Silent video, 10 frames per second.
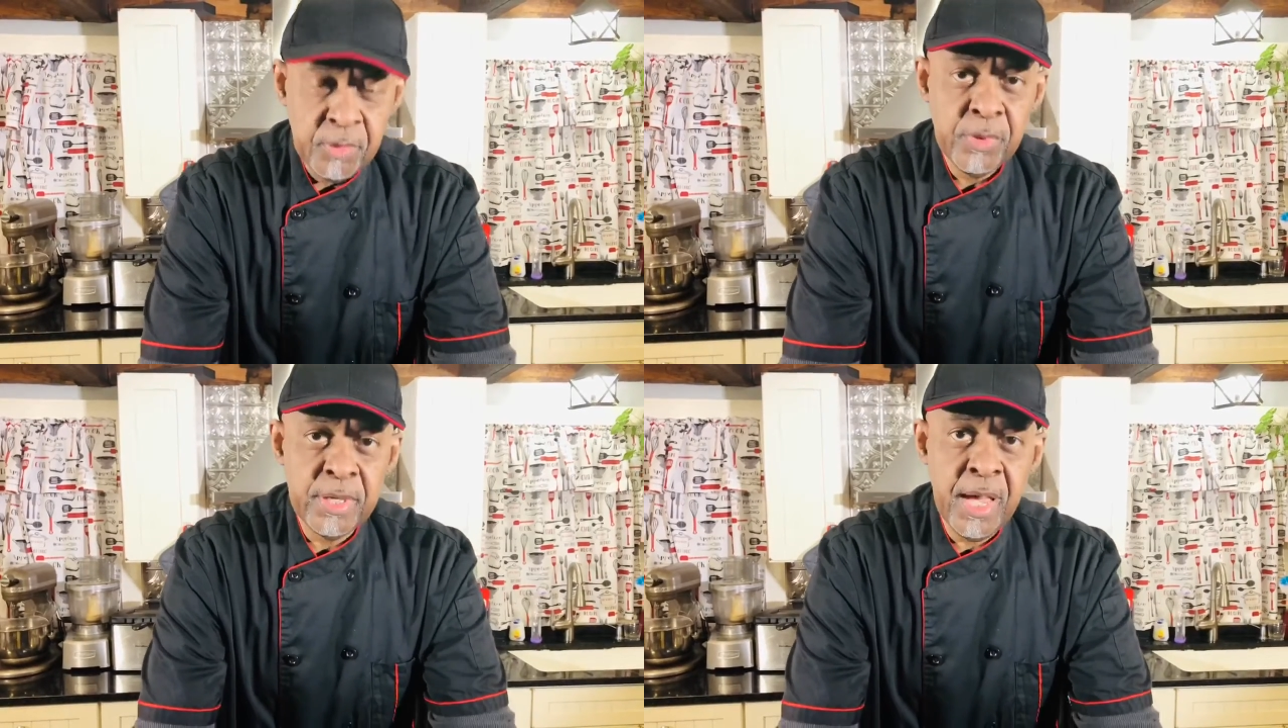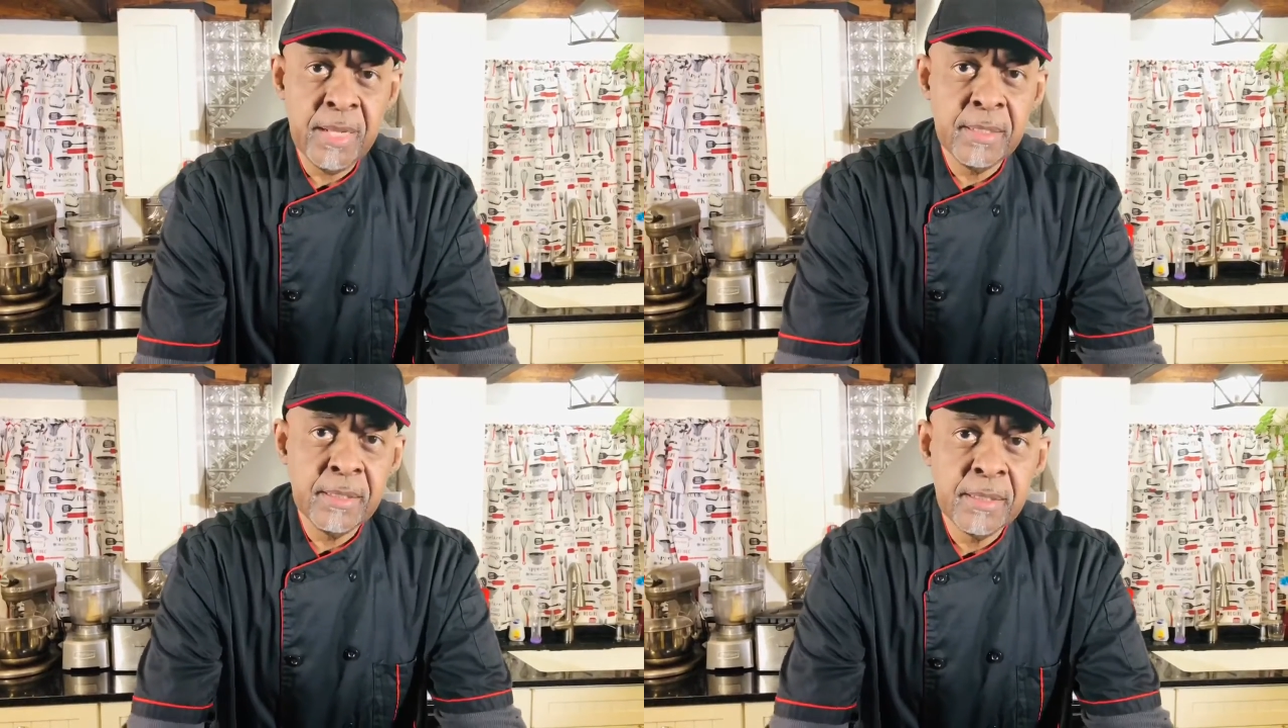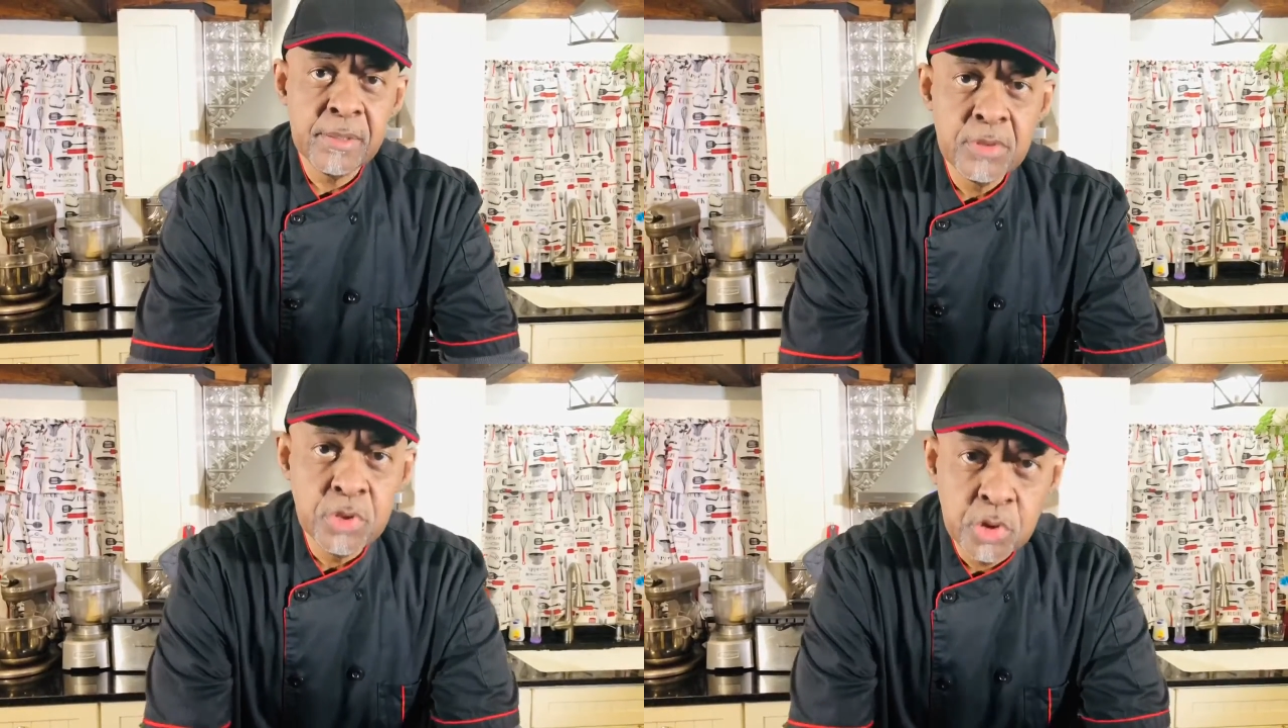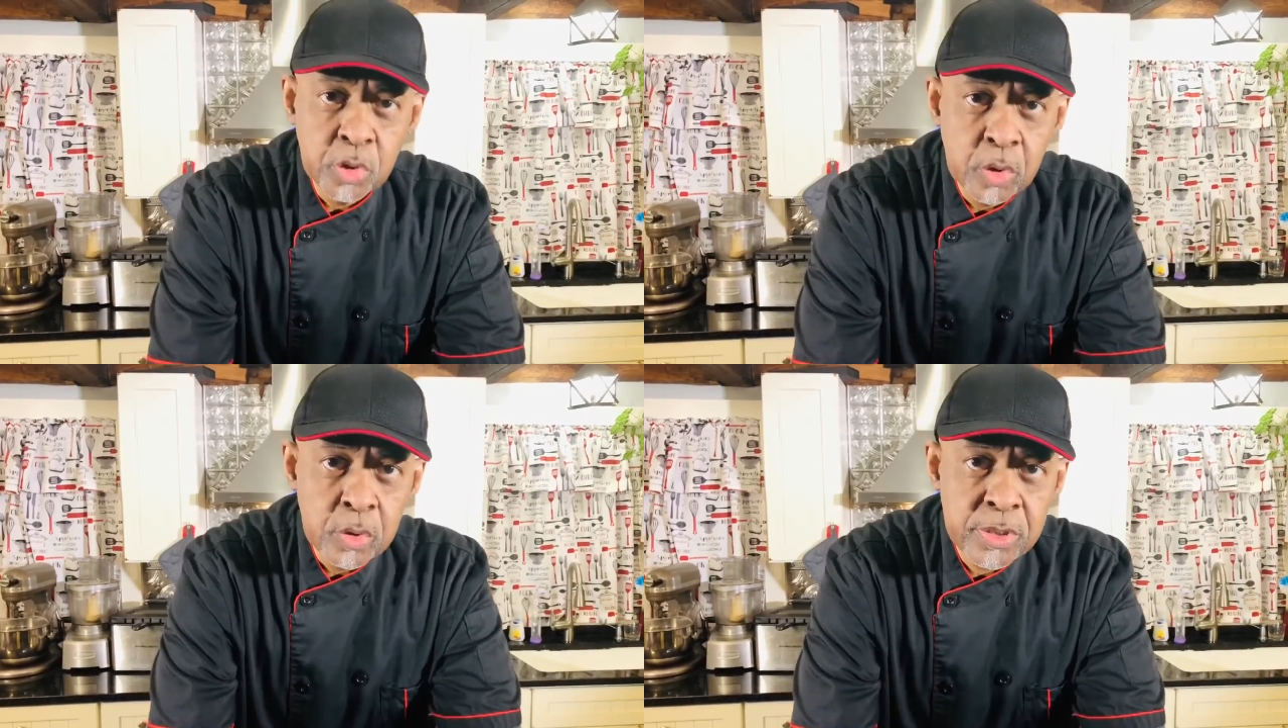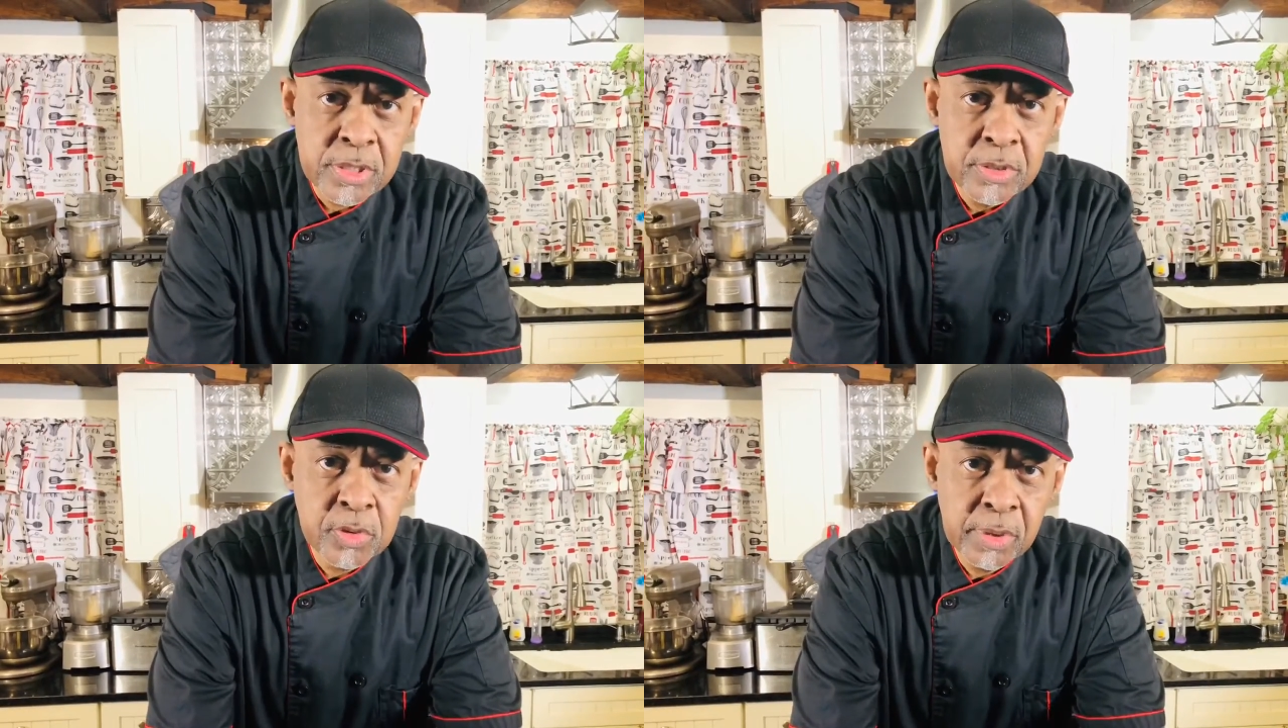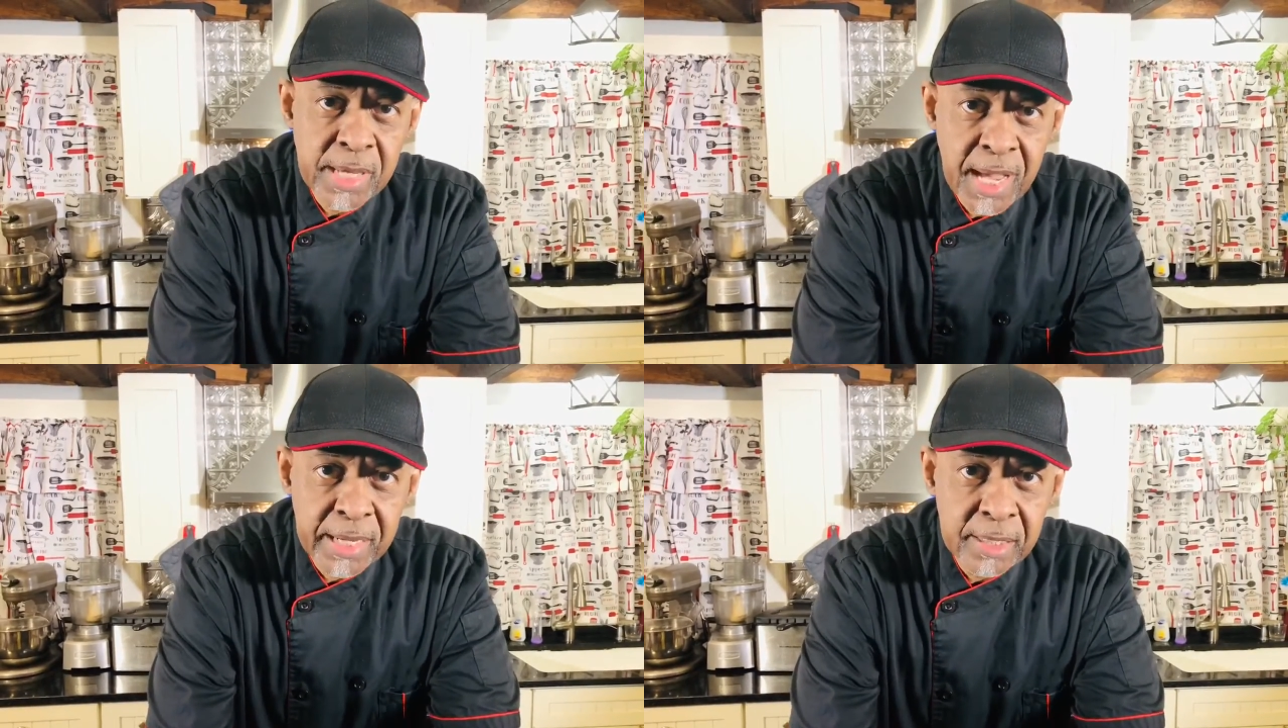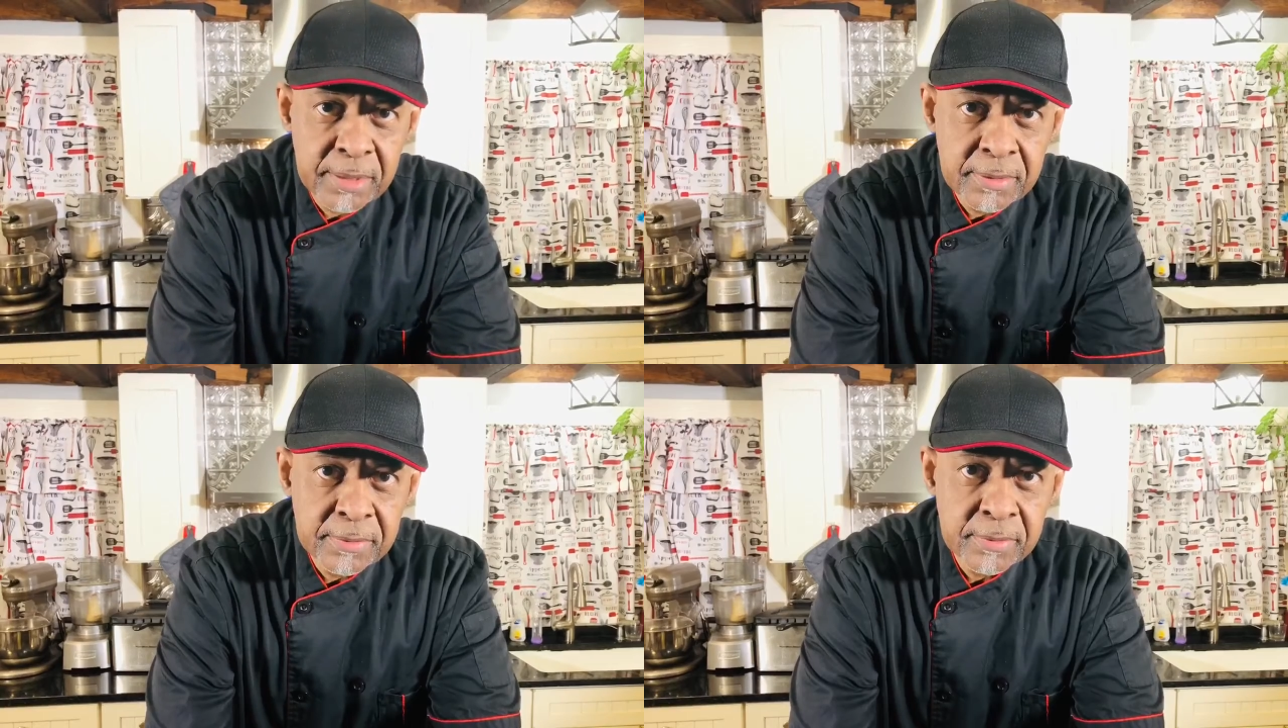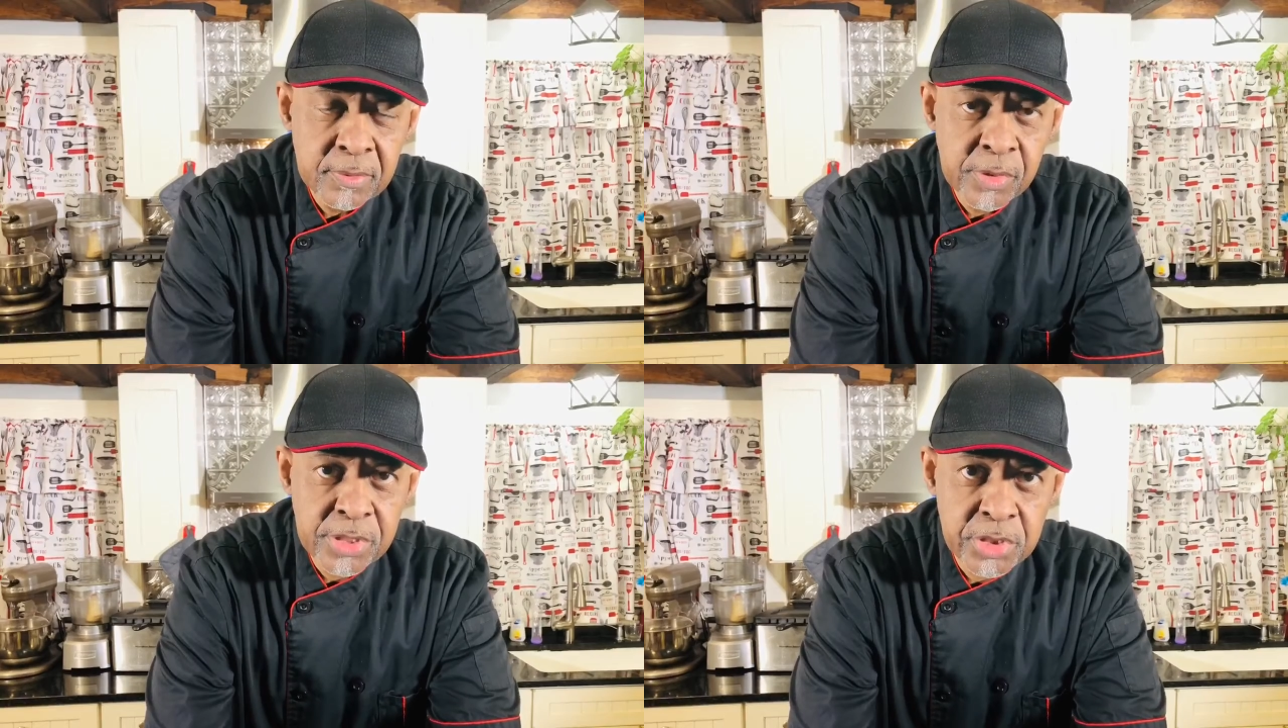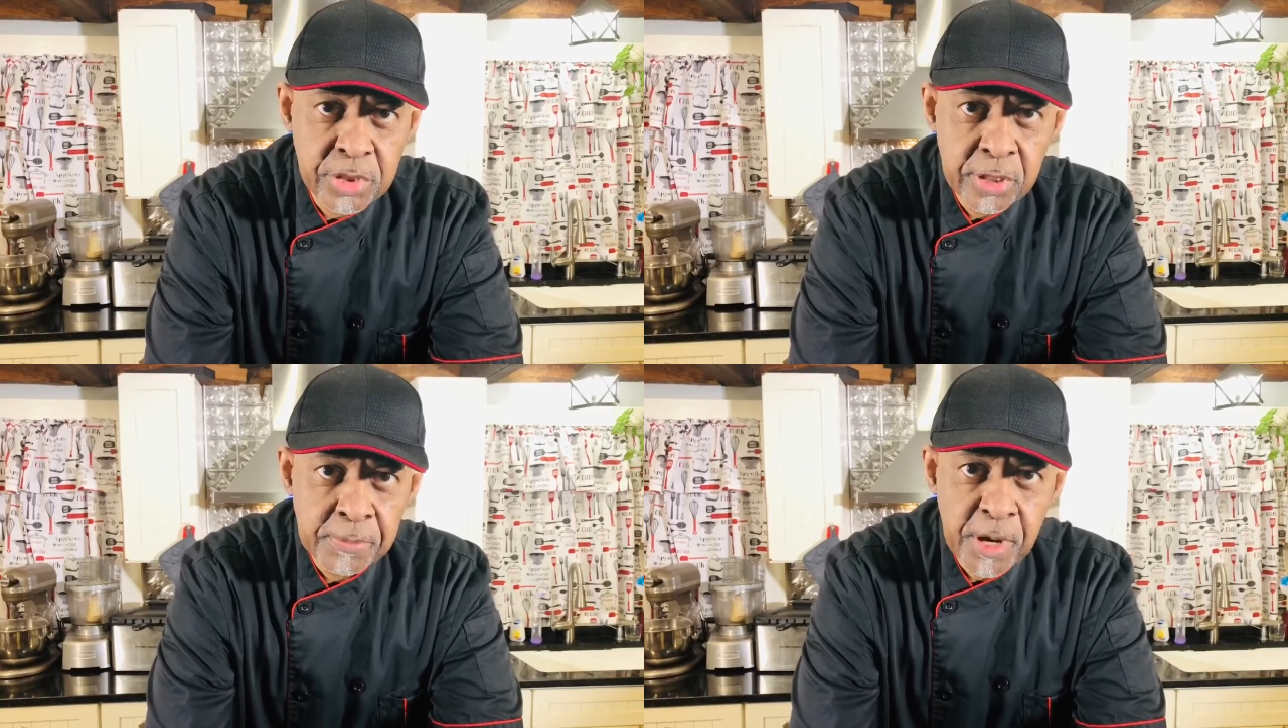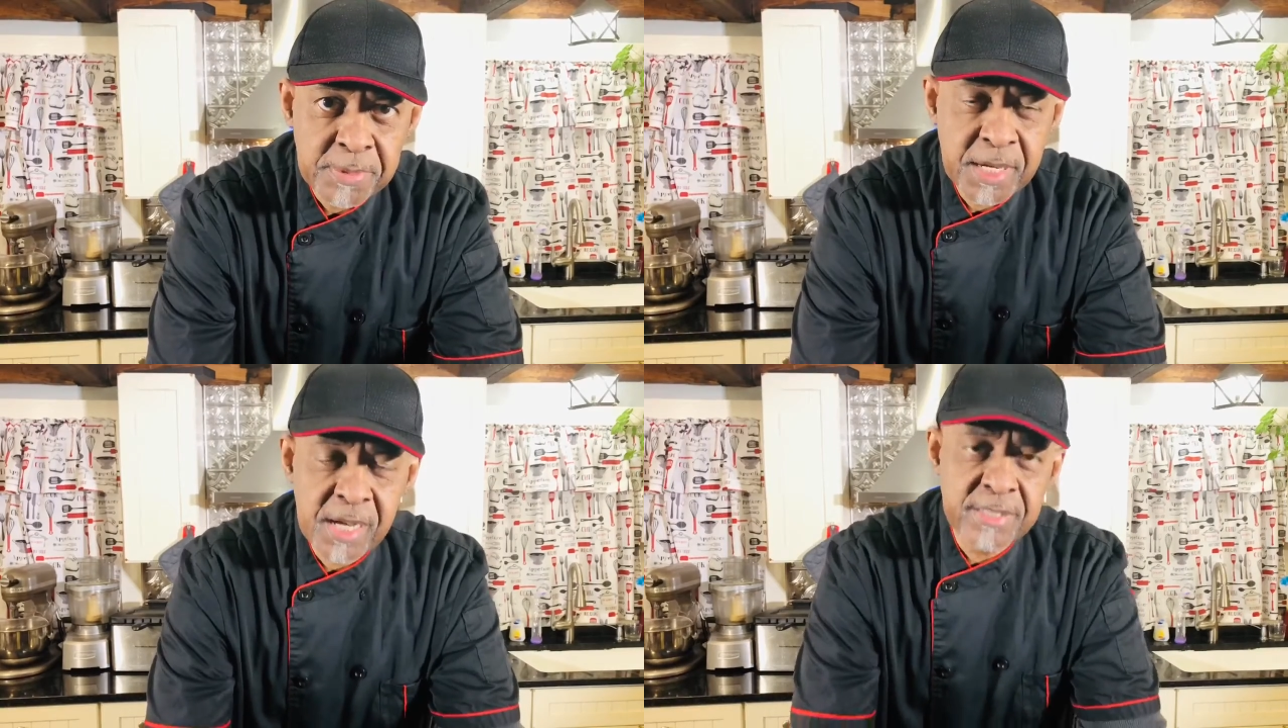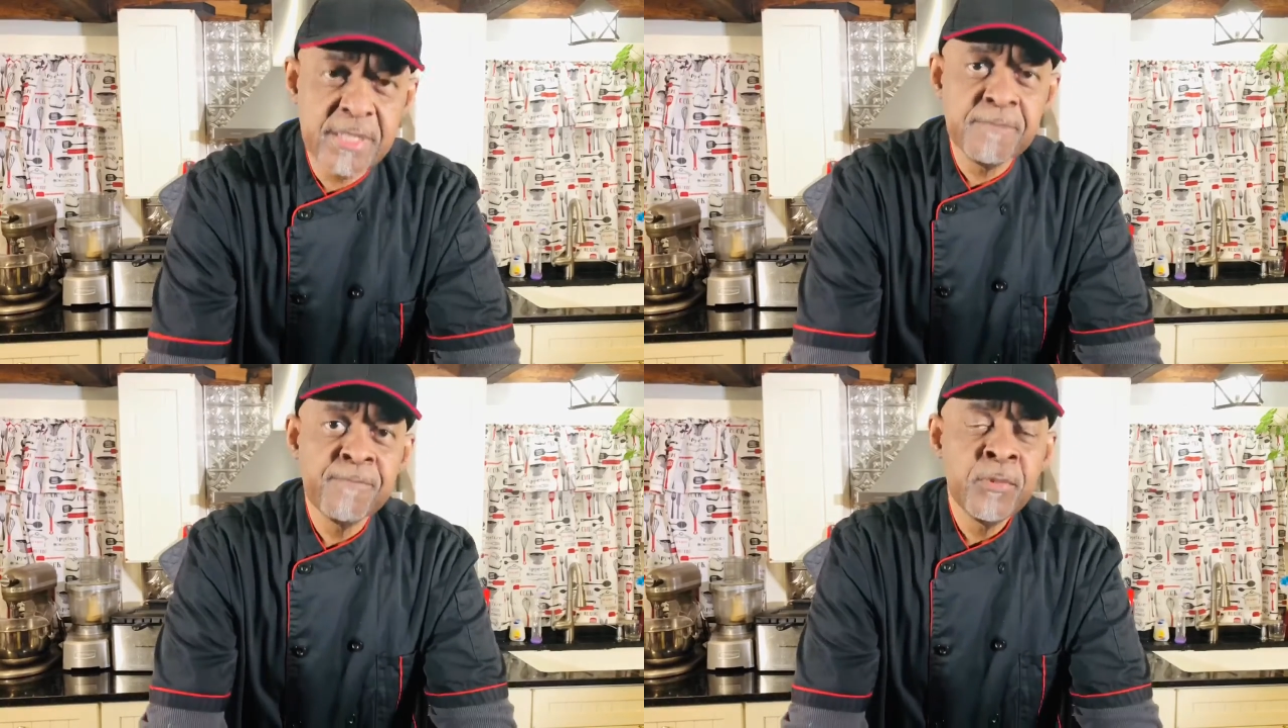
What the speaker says: We got Juliana, which is Sugar Plum's cousin.